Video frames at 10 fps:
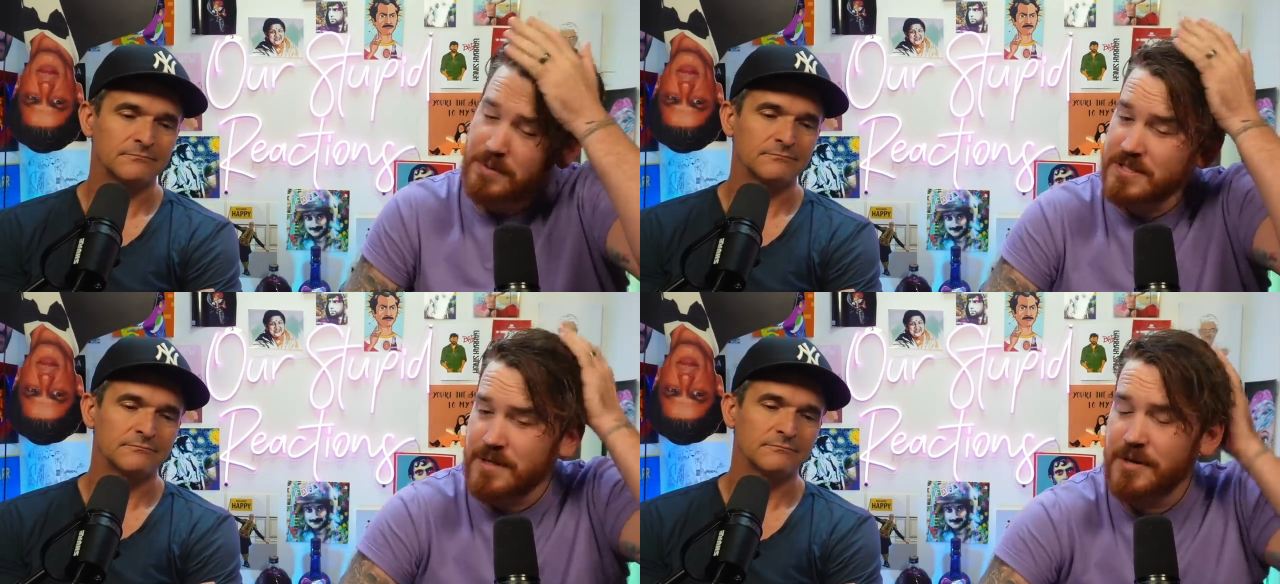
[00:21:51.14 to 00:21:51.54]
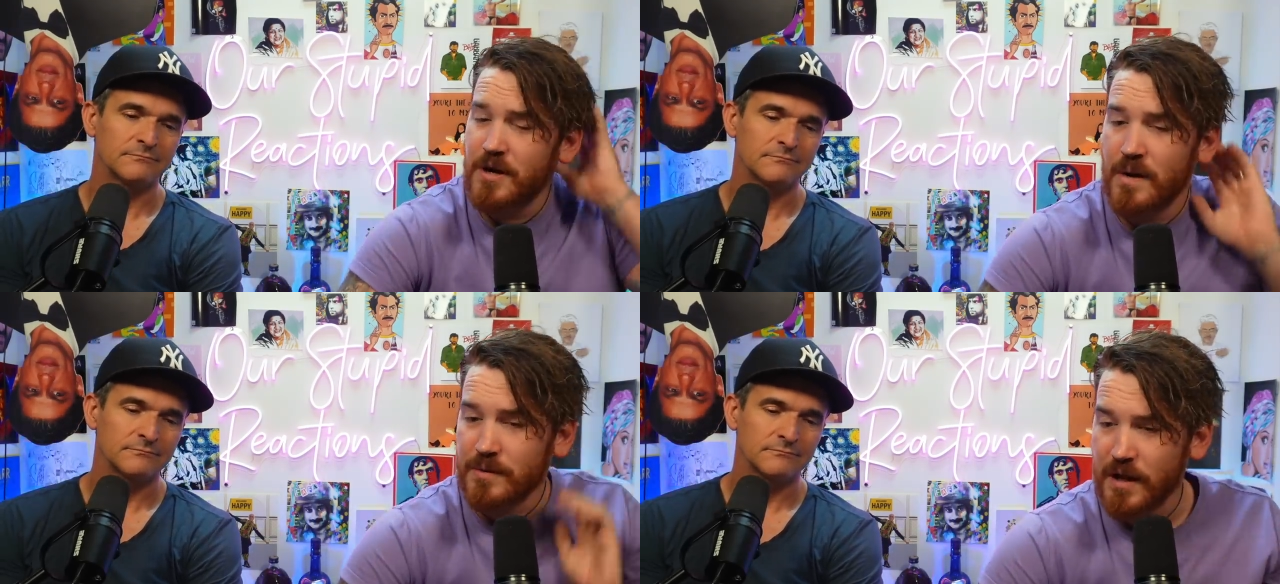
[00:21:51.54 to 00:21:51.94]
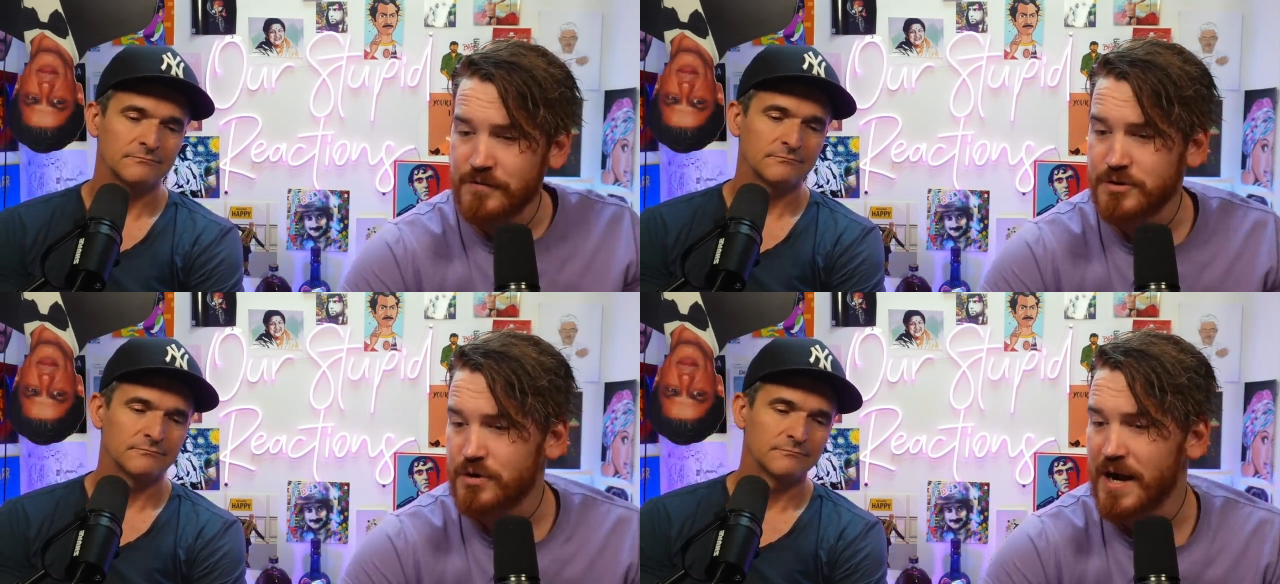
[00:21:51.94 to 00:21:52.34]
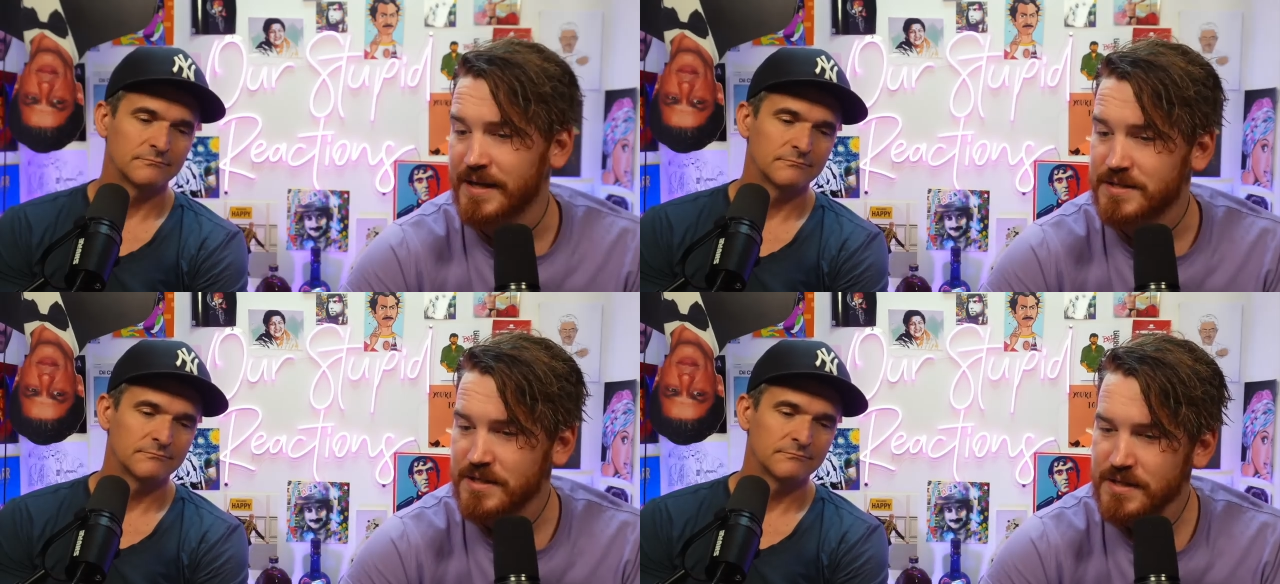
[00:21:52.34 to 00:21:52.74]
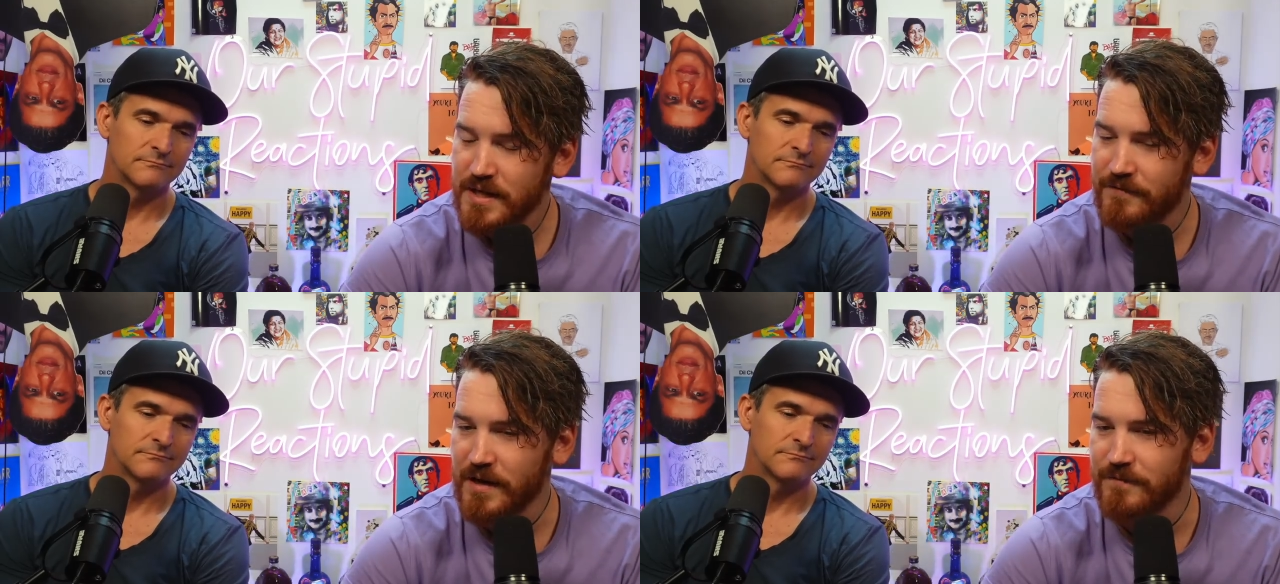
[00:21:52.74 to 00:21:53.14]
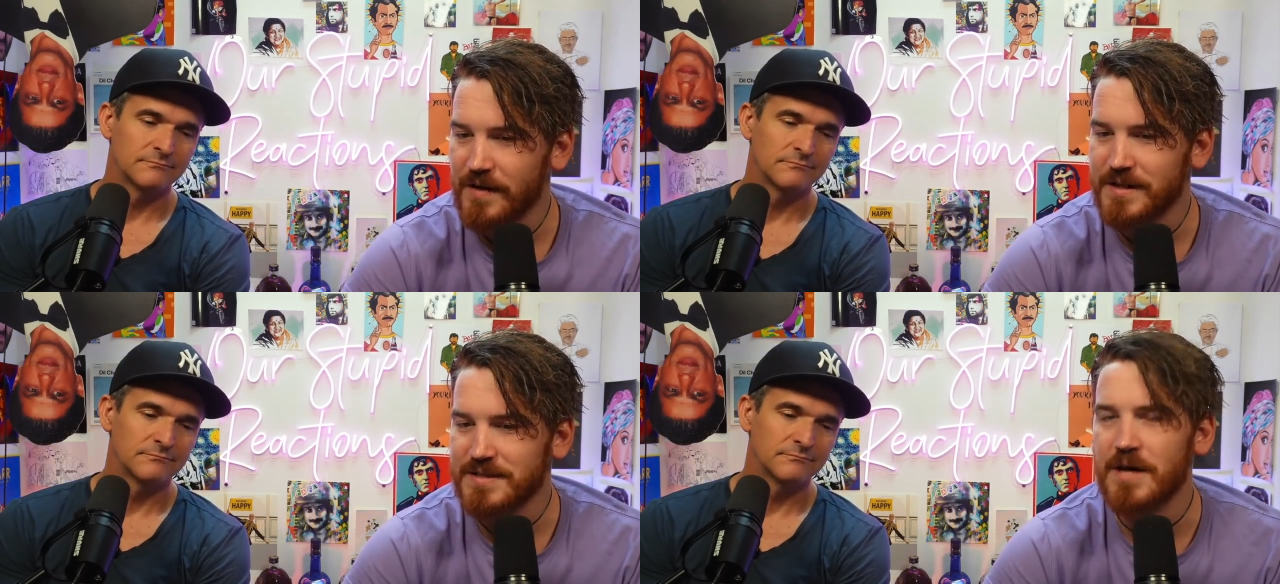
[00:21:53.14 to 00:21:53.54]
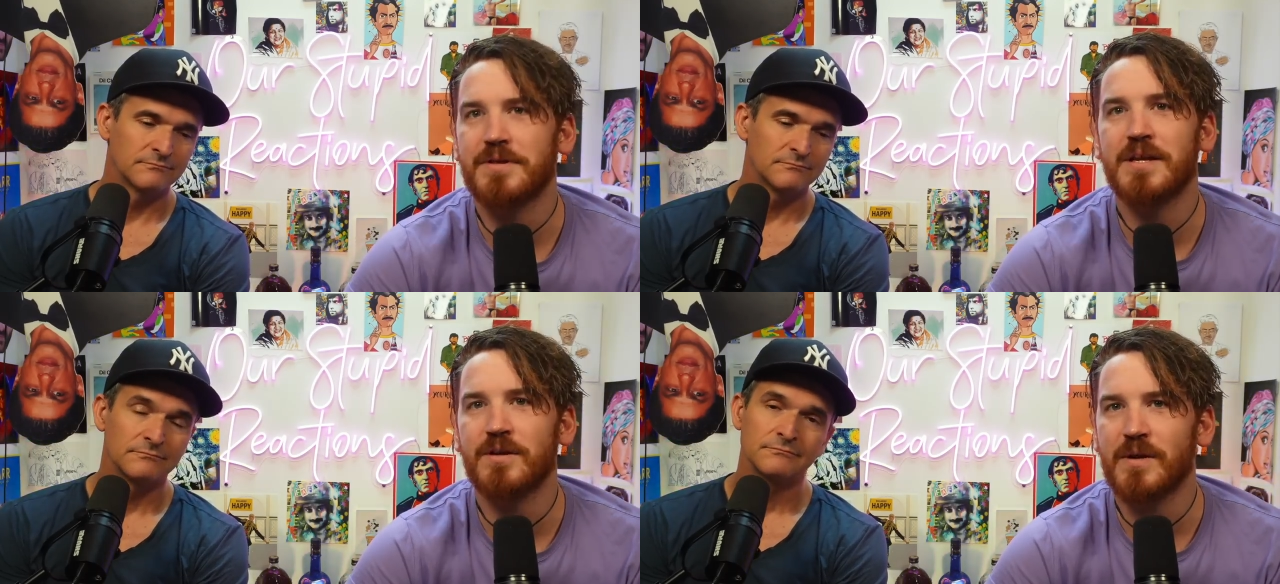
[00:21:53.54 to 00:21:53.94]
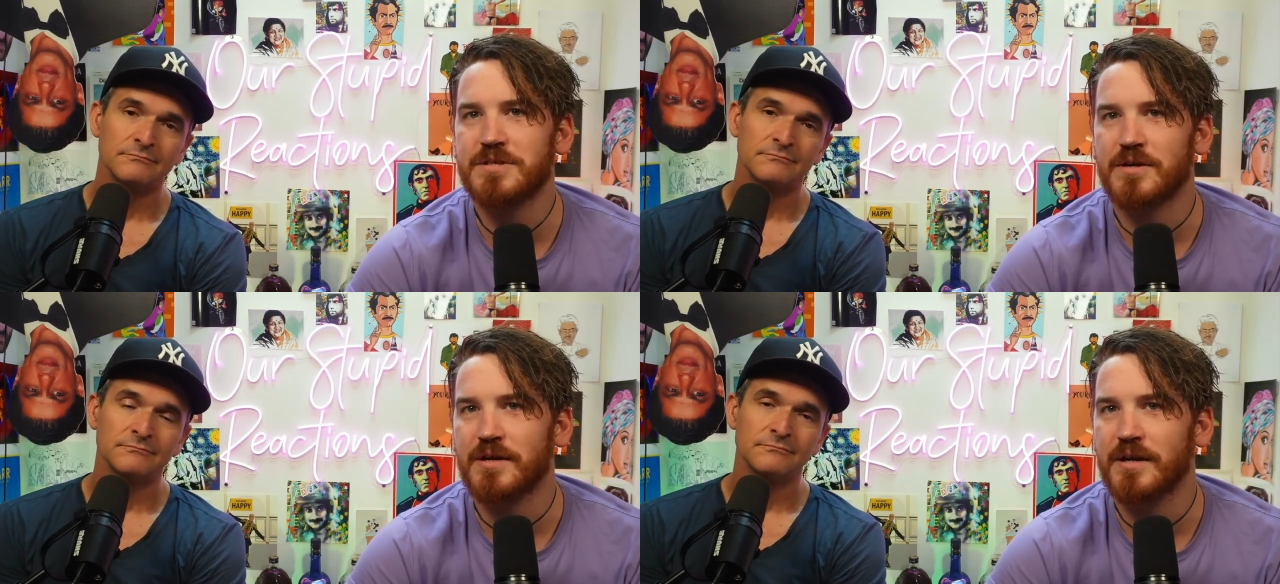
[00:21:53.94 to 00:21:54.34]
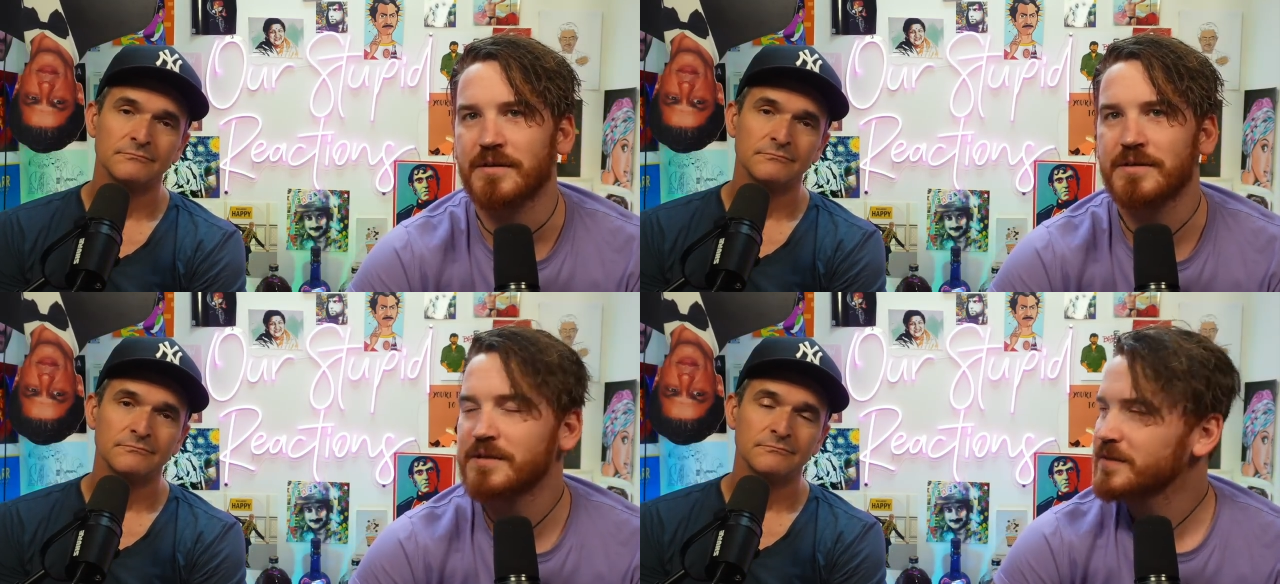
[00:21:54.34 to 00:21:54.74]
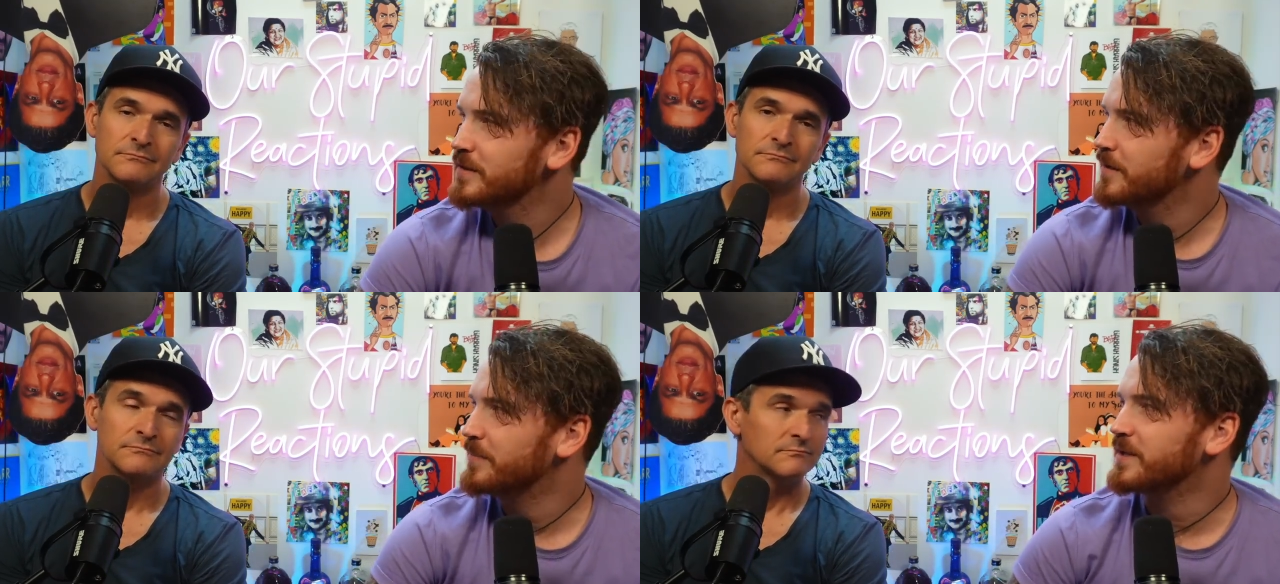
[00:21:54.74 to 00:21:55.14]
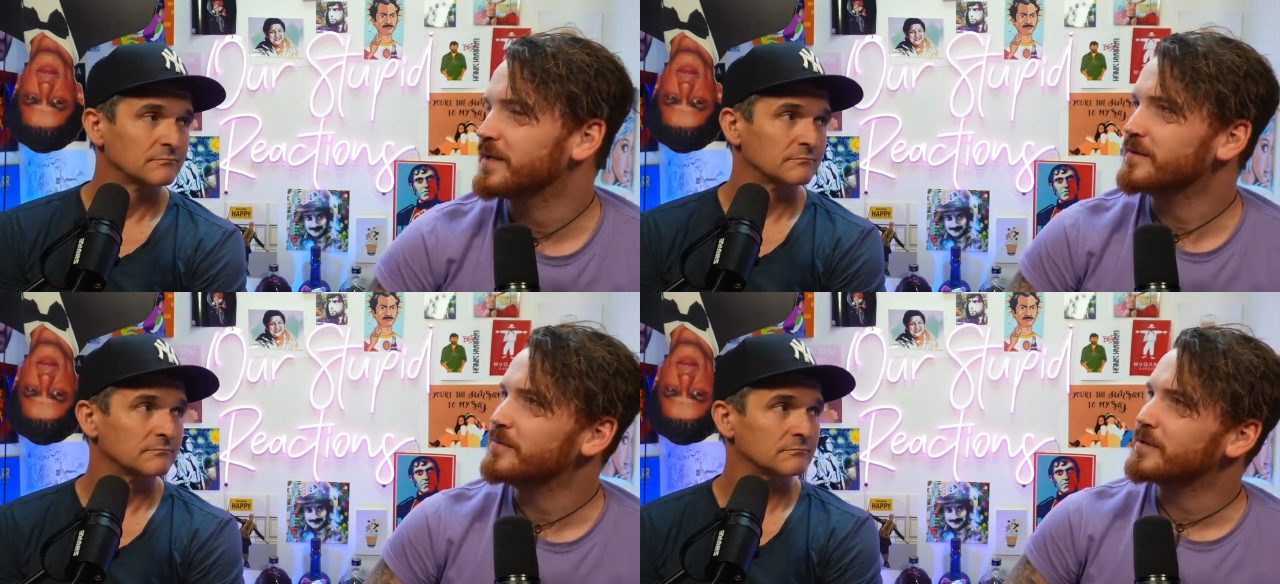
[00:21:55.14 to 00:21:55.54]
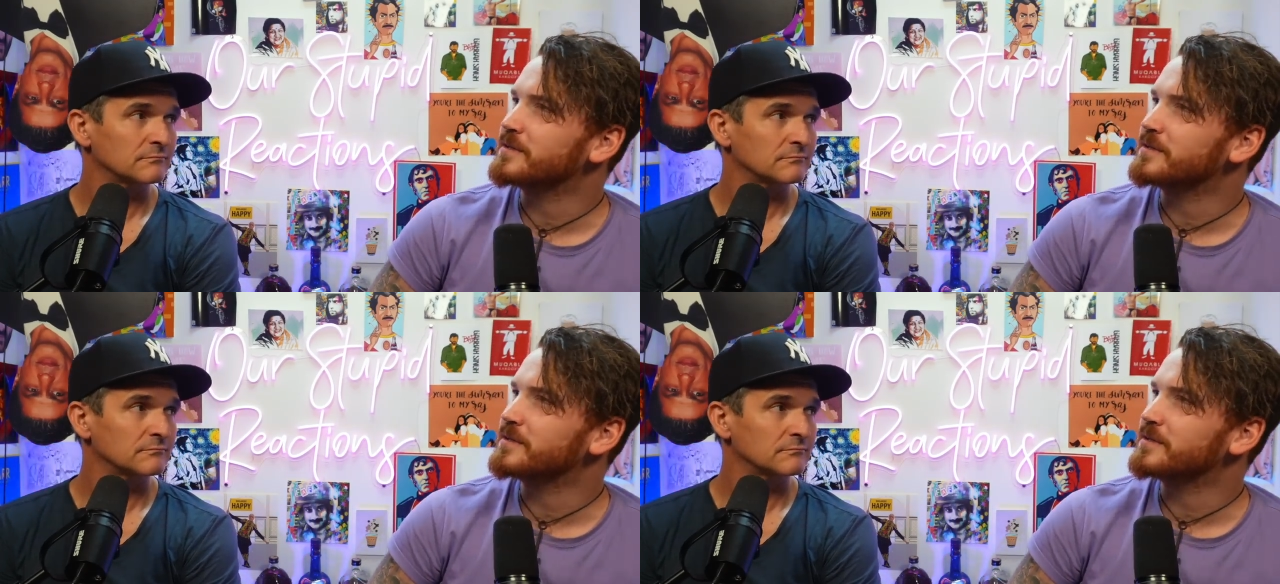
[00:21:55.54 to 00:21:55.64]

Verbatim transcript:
Speaker 1: please let me know. I would love to try it if I could find a South Indian restaurant here. But then you'd